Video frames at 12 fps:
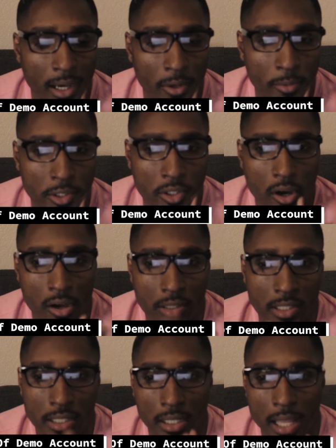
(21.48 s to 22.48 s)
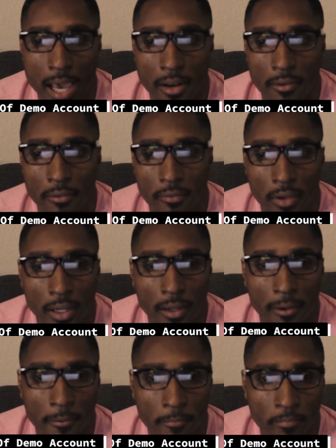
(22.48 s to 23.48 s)
which causes a lot
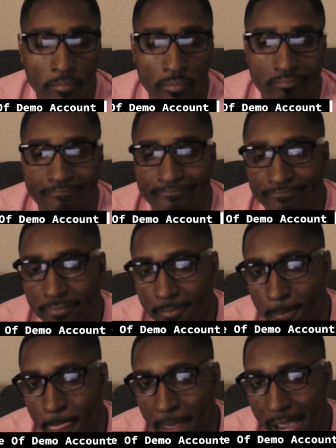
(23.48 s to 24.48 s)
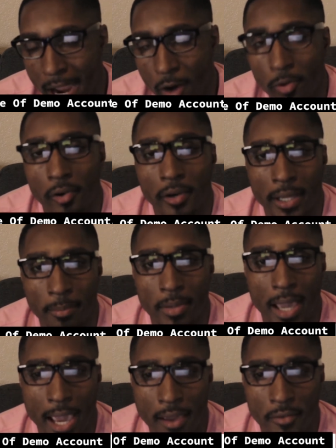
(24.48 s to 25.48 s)
of error in
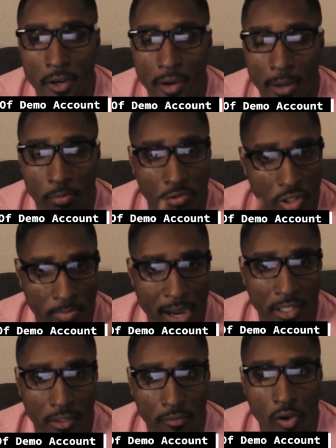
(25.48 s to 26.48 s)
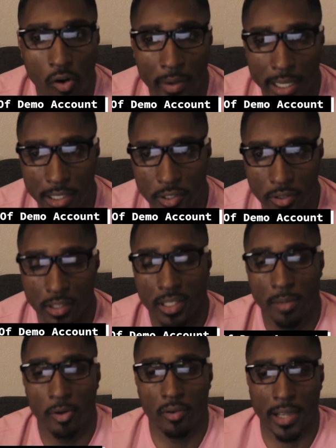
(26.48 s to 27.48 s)
behavior and perspective going into the
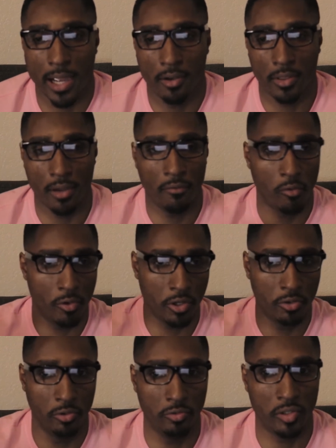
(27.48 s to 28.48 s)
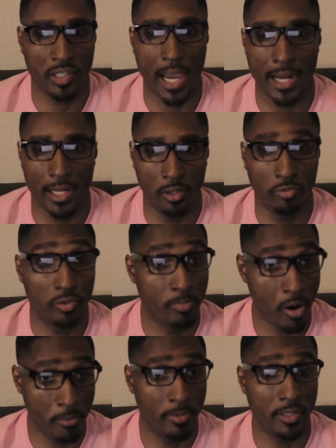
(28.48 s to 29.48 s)
demo account. Therefore, you lose sight and lose
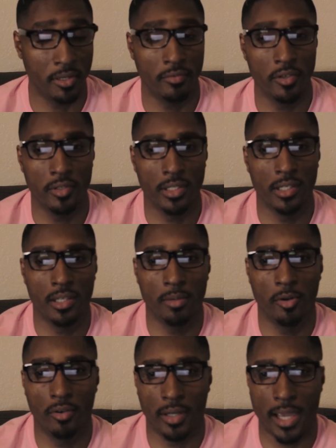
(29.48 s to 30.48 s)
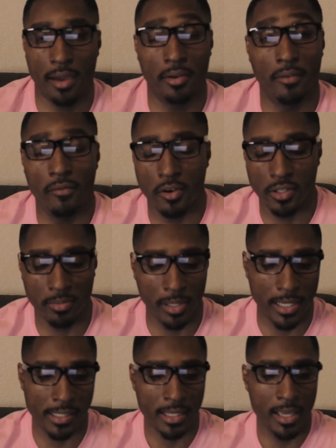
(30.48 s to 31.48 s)
purpose of using the demo account in the first
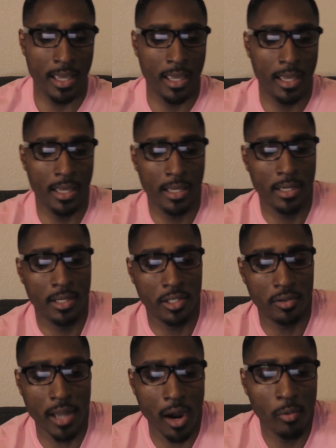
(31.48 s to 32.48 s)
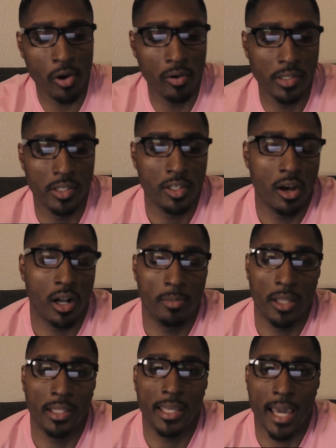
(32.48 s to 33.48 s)
place. So now we're going to talk
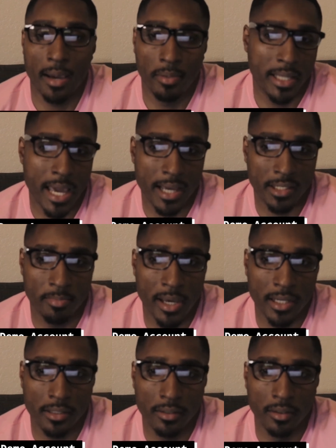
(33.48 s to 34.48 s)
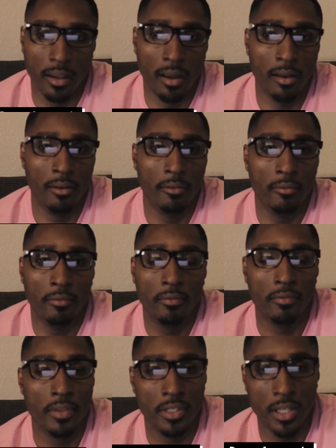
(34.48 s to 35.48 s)
about the gambling aspect of
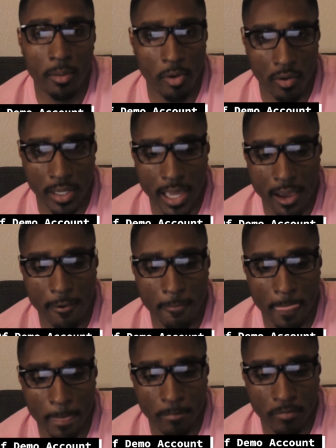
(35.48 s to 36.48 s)
the demo account.